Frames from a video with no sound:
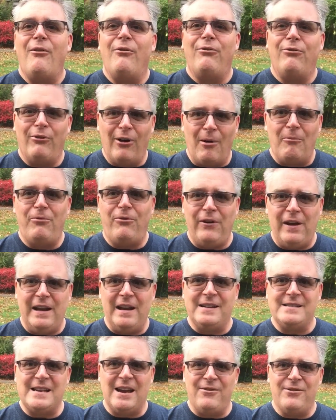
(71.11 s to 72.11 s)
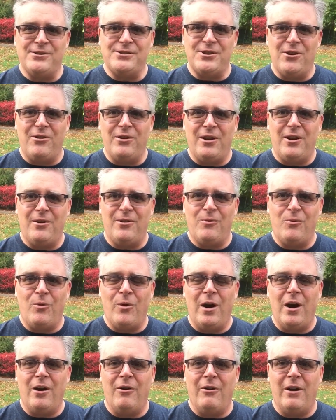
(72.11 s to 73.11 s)
from Phoenix, Arizona,
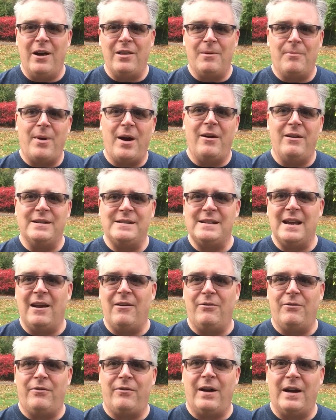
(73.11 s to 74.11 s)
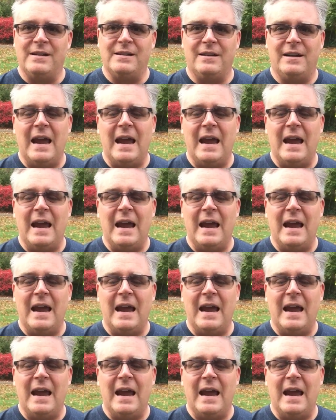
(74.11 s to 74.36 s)
where the Pirates have